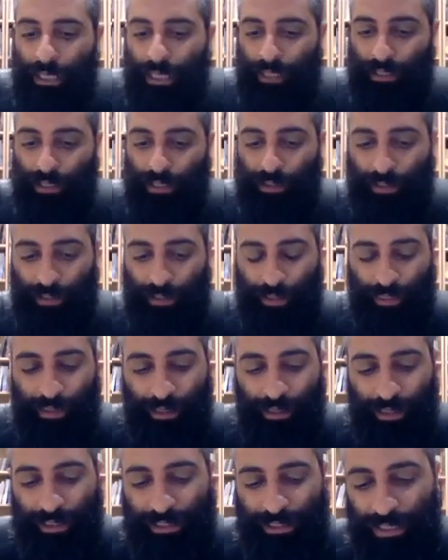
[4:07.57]
The, the
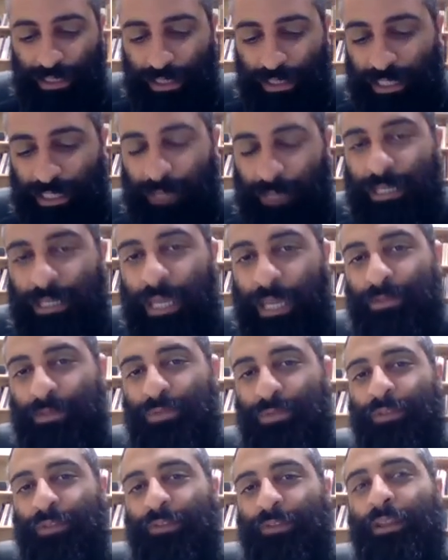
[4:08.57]
thing is, sometimes
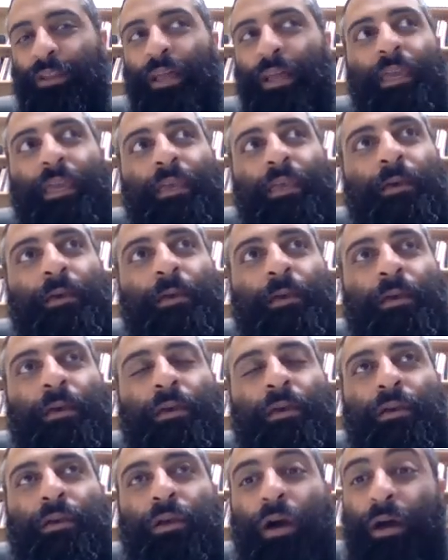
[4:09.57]
we feel like
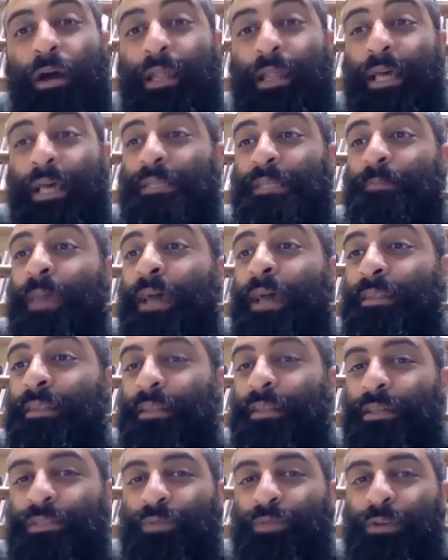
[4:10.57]
God has abandoned
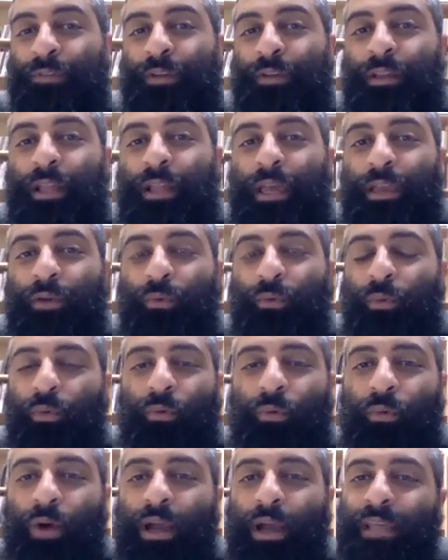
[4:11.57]
us. We feel like,
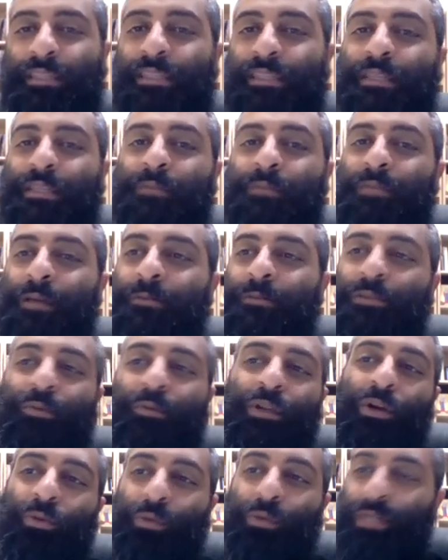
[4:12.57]
why is it sometimes that we
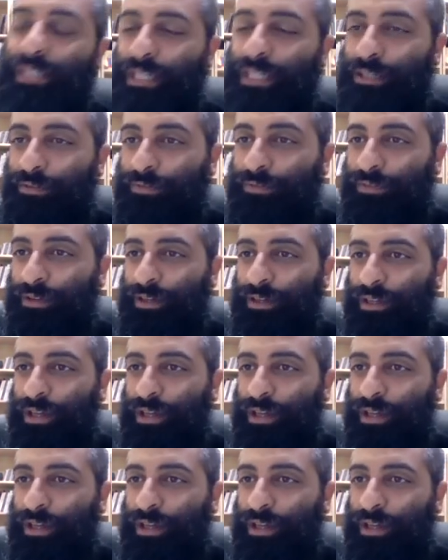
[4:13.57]
don't receive?